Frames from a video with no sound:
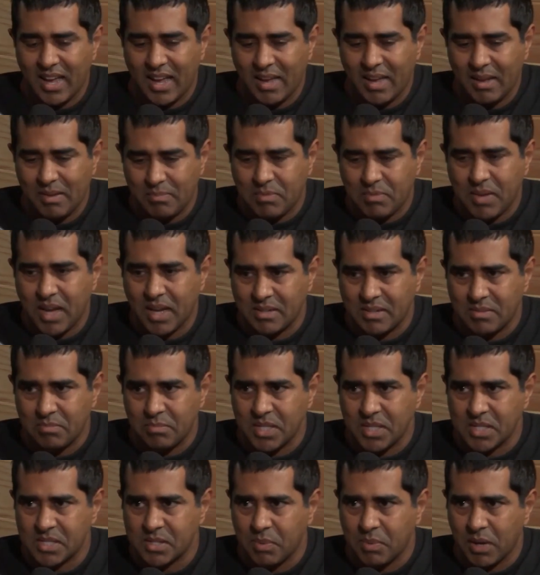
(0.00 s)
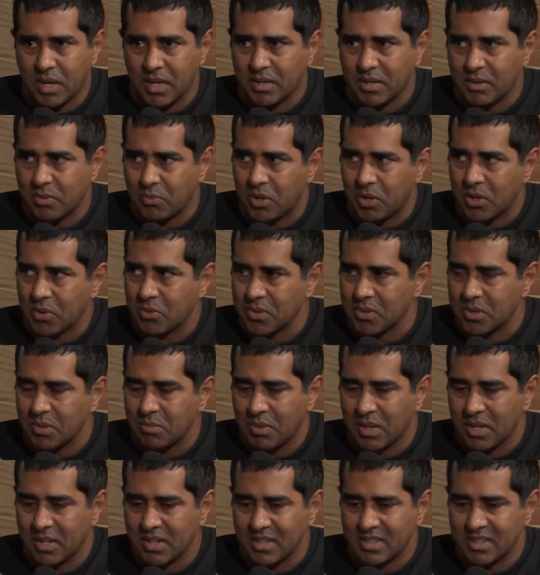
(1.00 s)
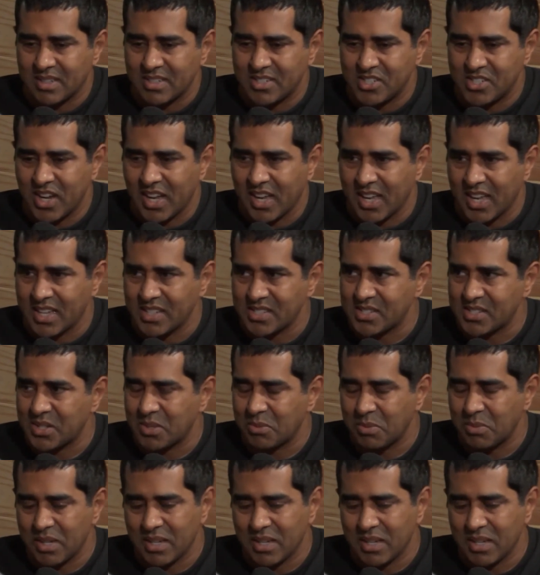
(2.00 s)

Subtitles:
I got to meet Spike and work with him on Jackass too.